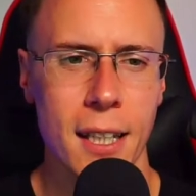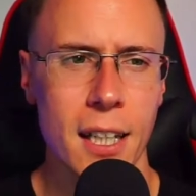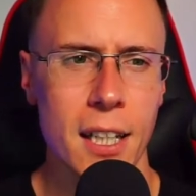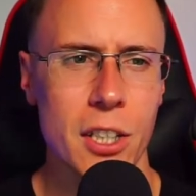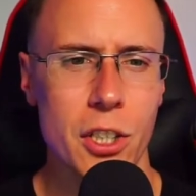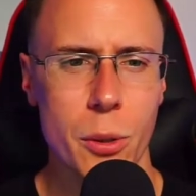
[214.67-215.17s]

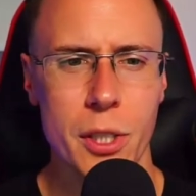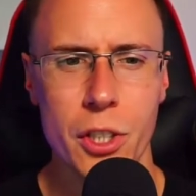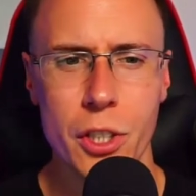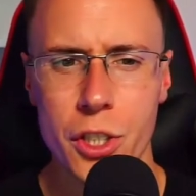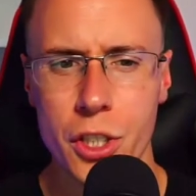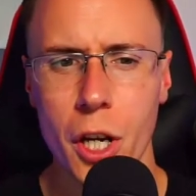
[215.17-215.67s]
So it
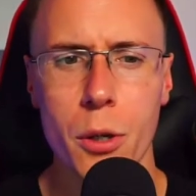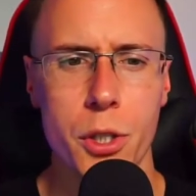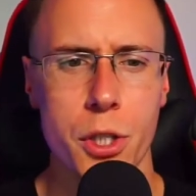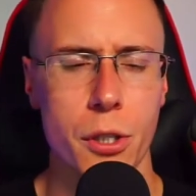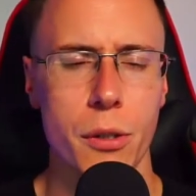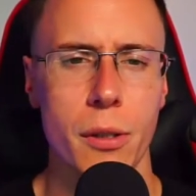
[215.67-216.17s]
just shows
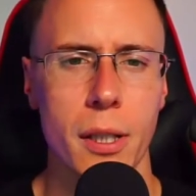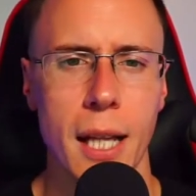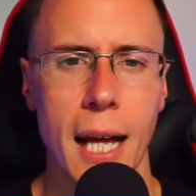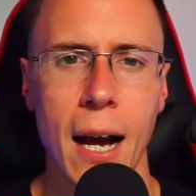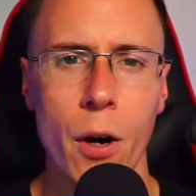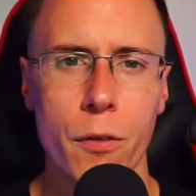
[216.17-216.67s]
you
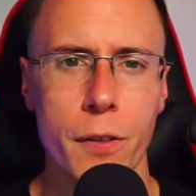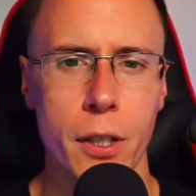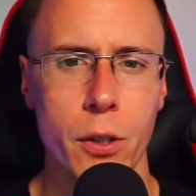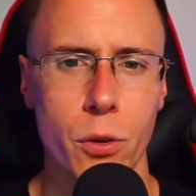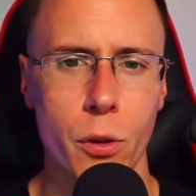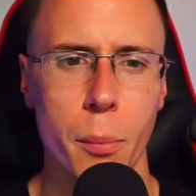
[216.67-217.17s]
how
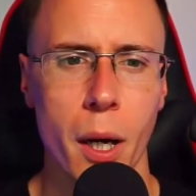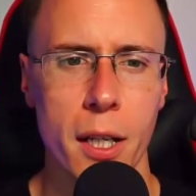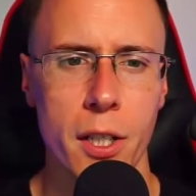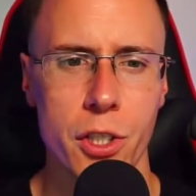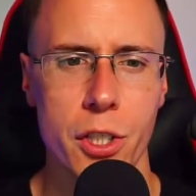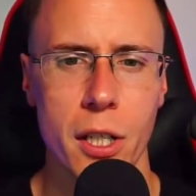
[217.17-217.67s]
fickle the
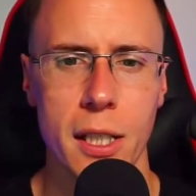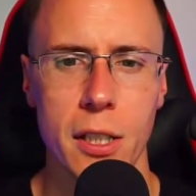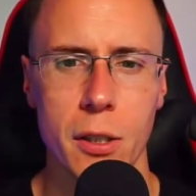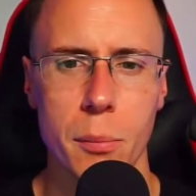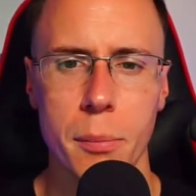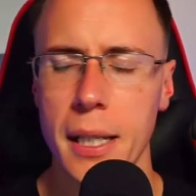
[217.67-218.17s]
buyer's journey
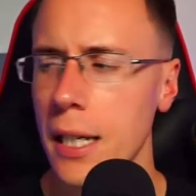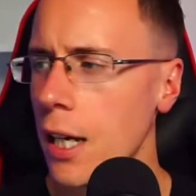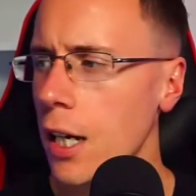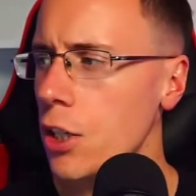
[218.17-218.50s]
can be.